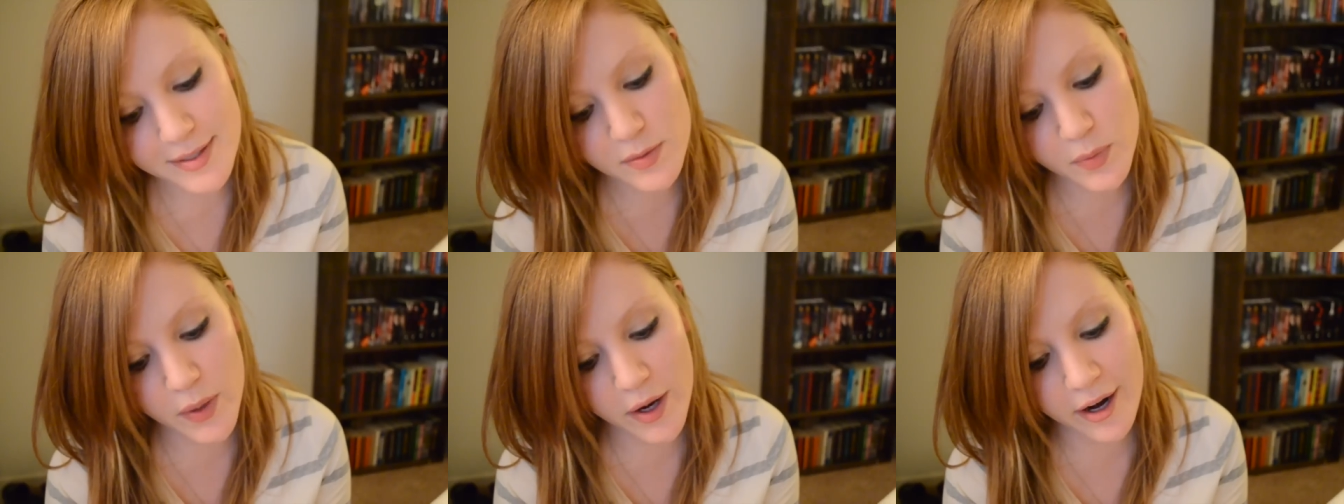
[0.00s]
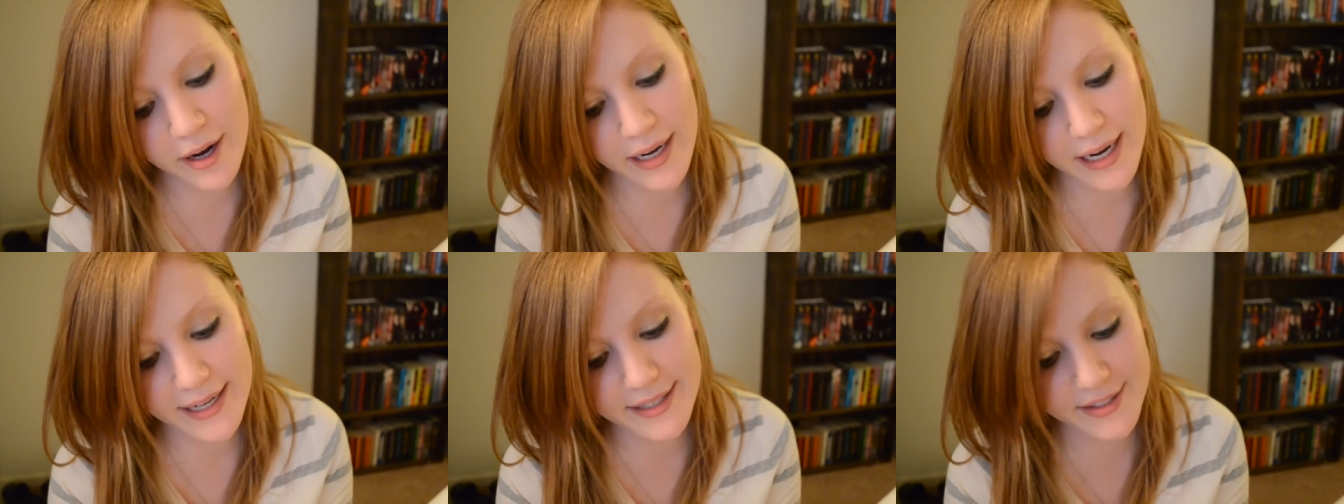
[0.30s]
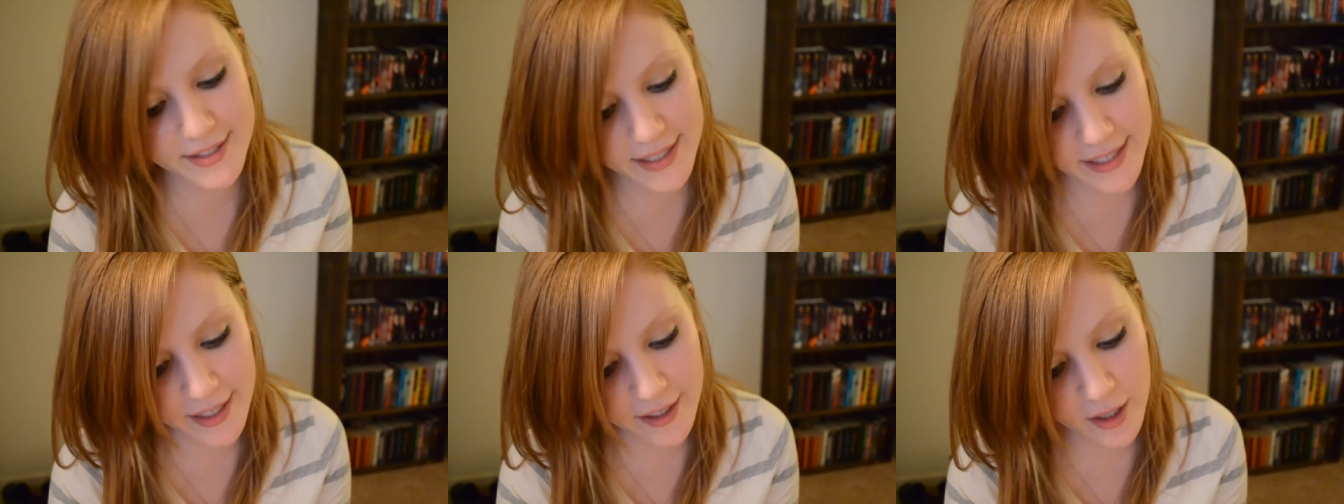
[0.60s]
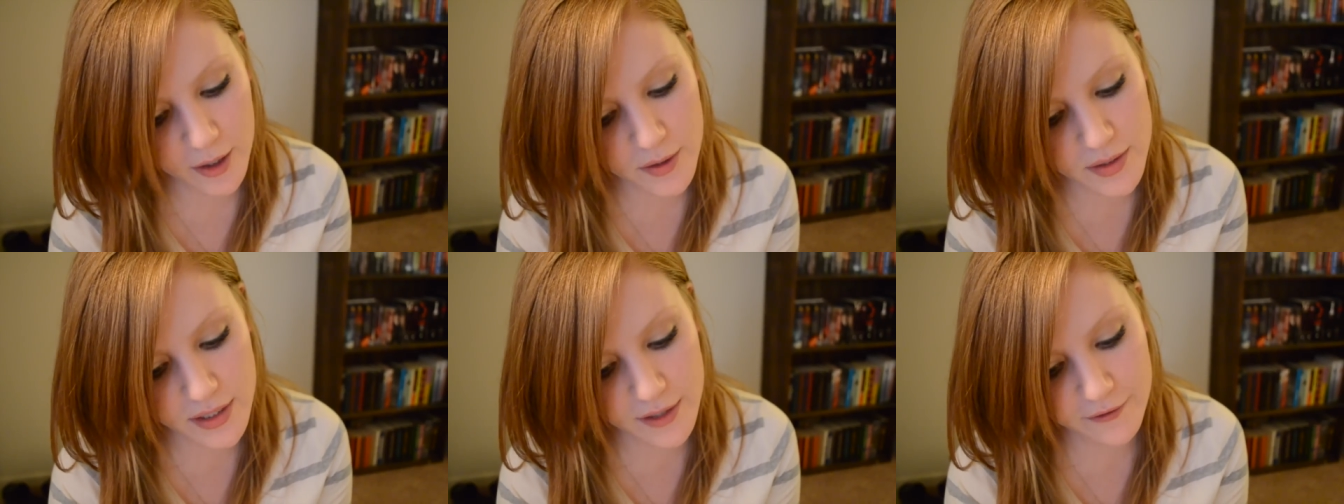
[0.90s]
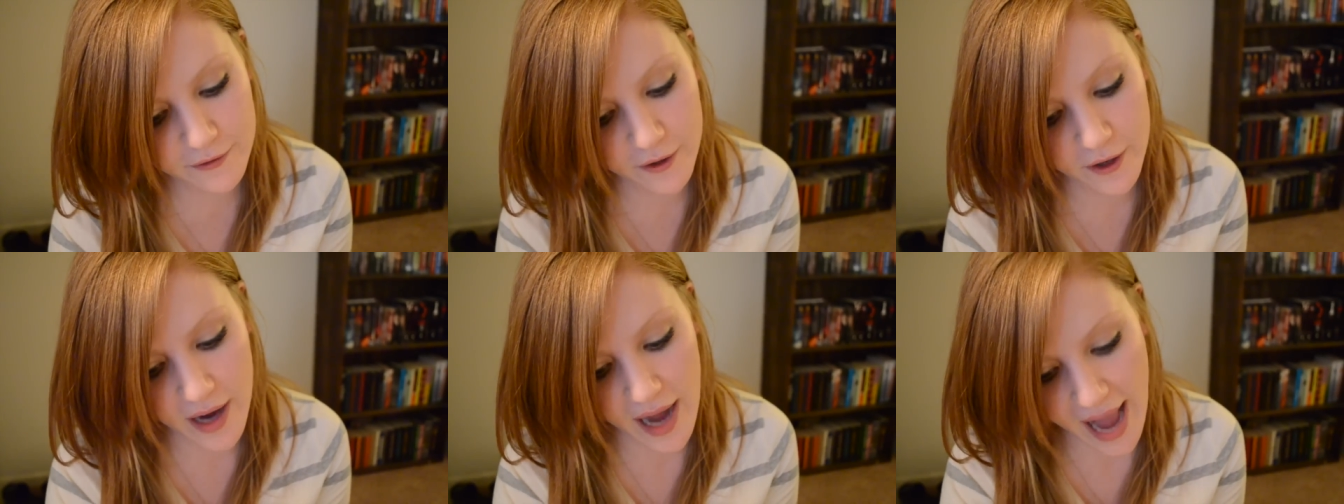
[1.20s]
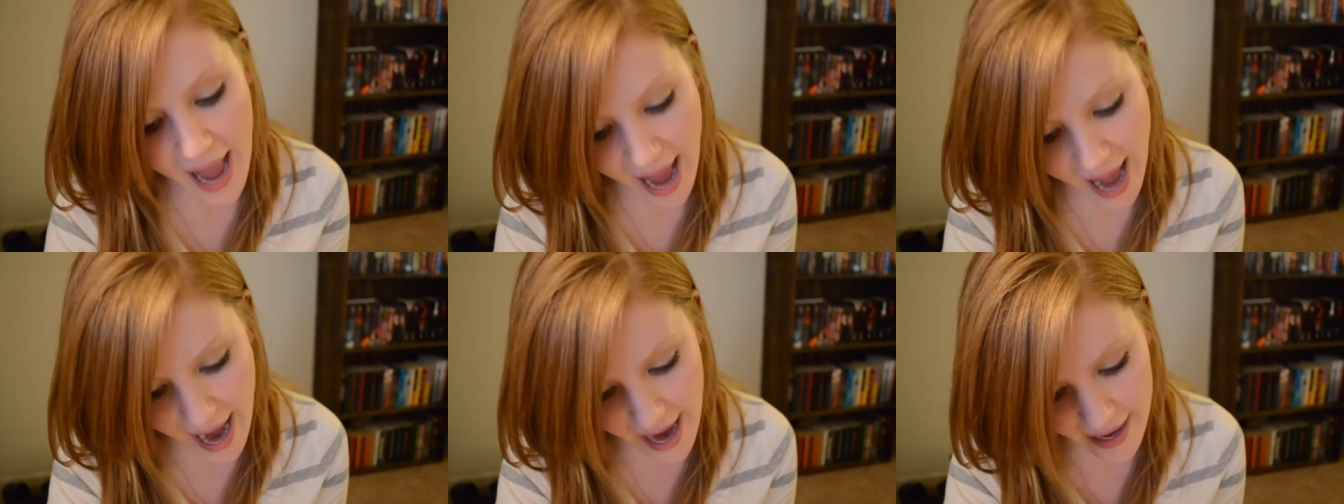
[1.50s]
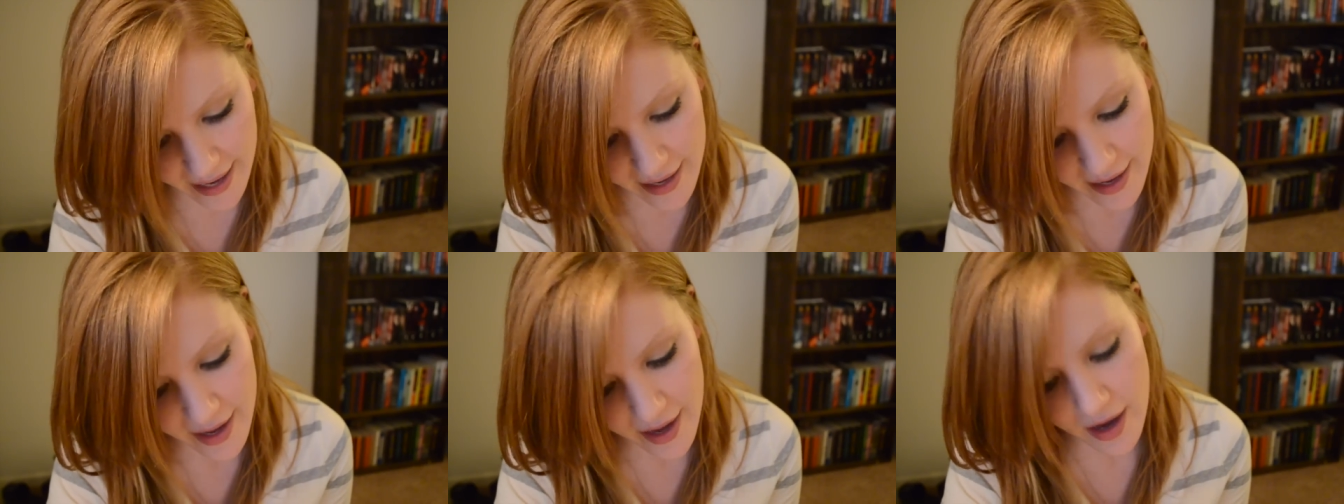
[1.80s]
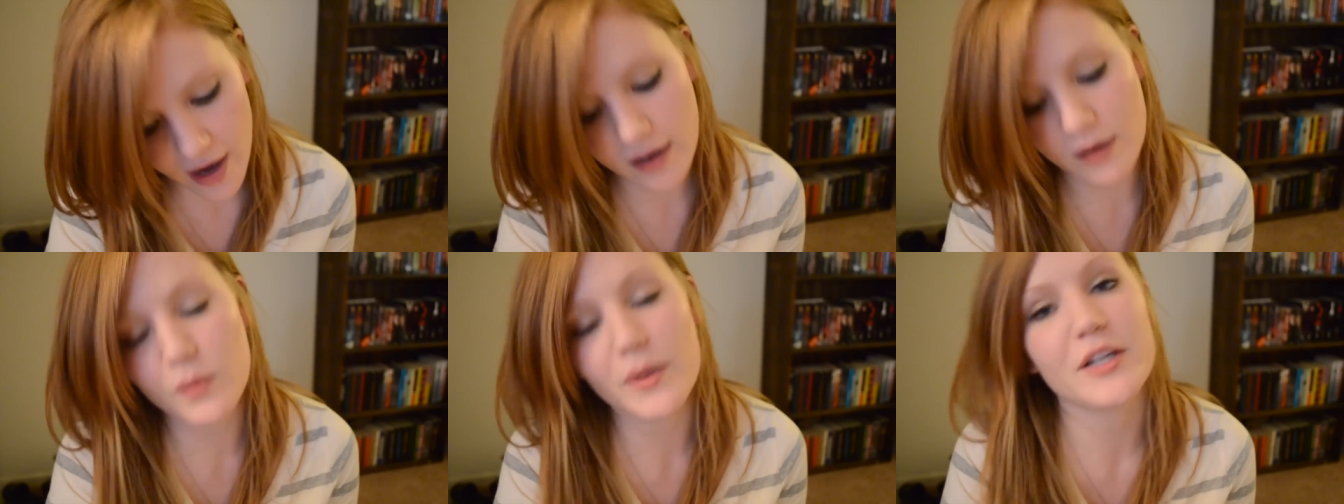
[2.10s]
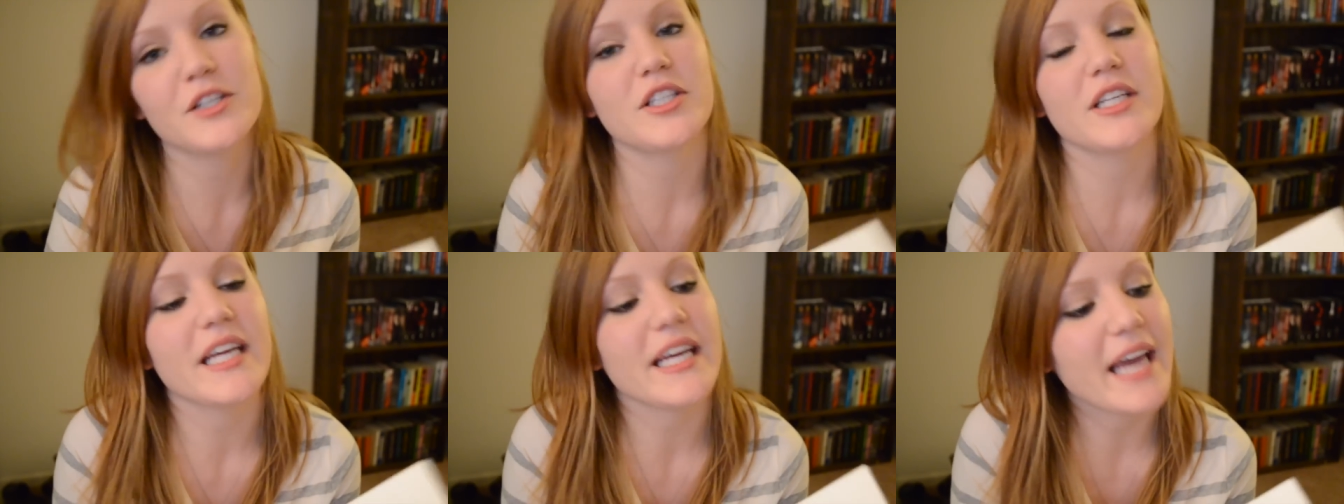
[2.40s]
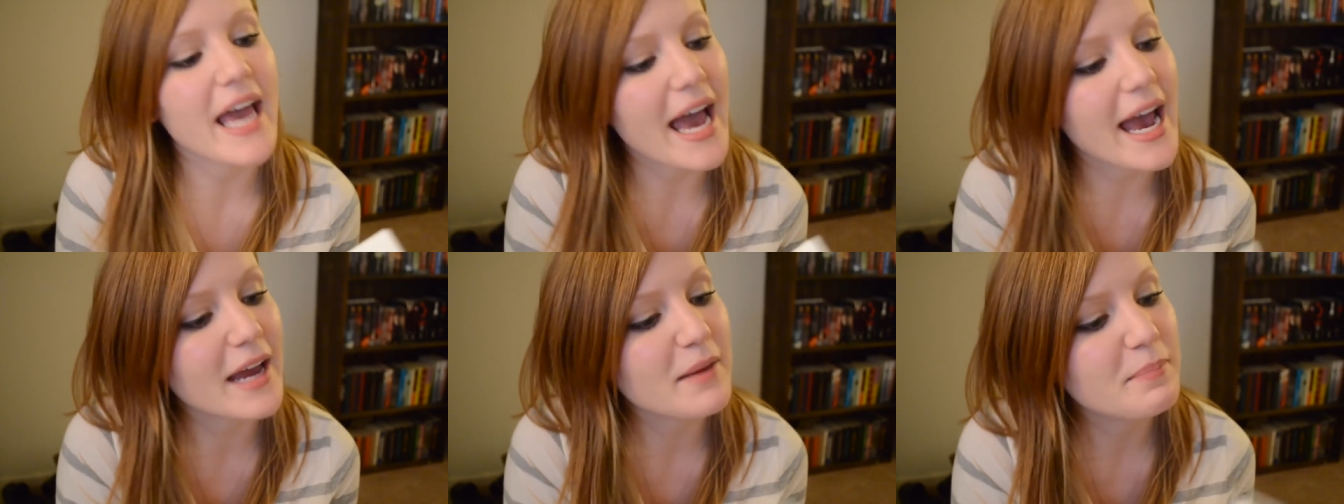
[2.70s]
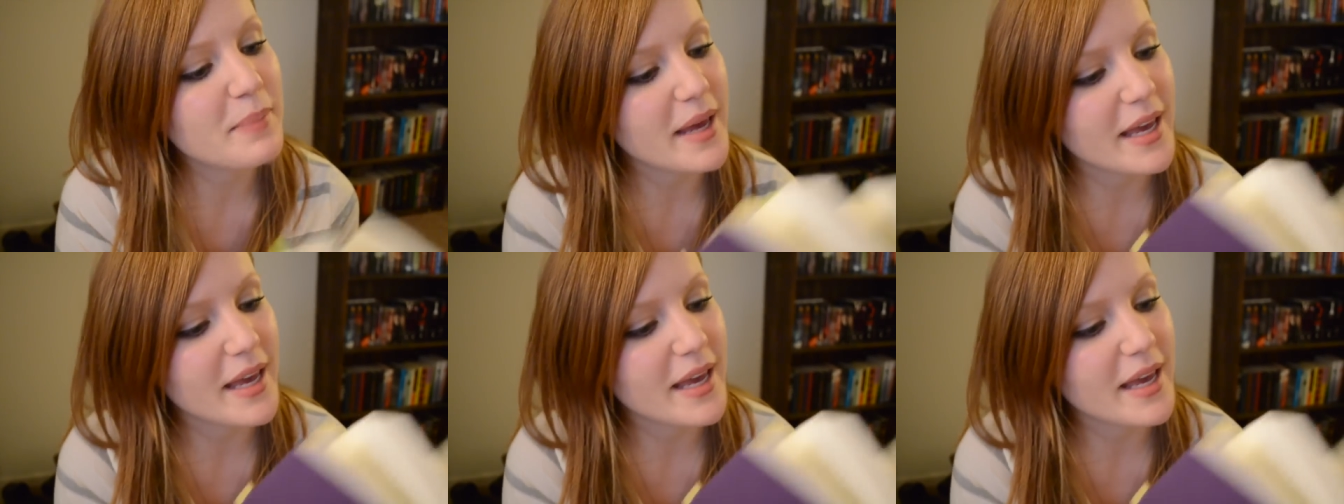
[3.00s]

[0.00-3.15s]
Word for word: He's wearing a tea cozy for a hat on which he had